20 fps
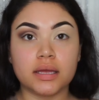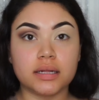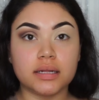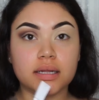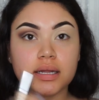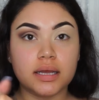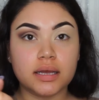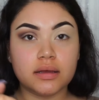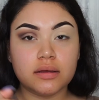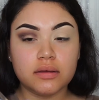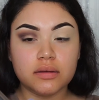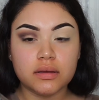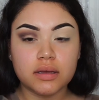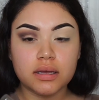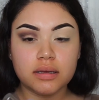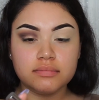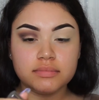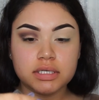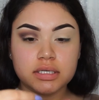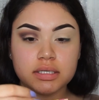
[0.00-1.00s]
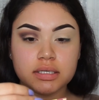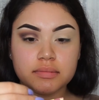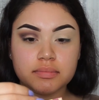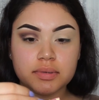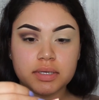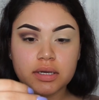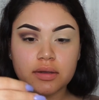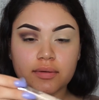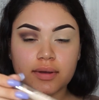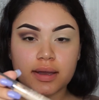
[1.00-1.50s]
Now I'm going to
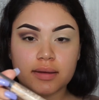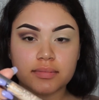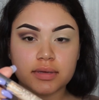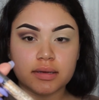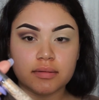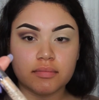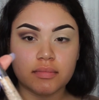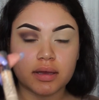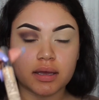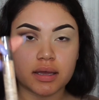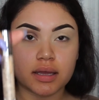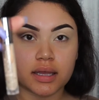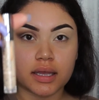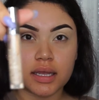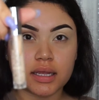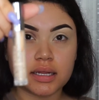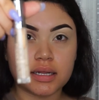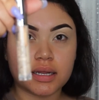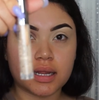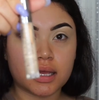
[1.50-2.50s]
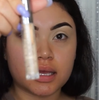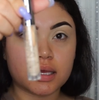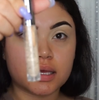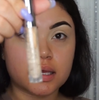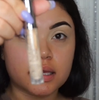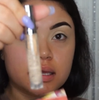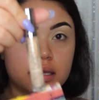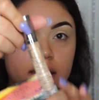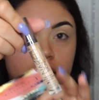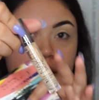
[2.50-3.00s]
be grabbing my
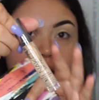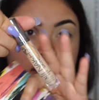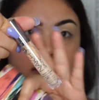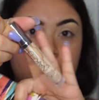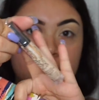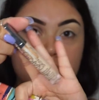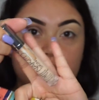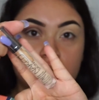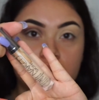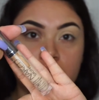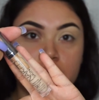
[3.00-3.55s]
Naked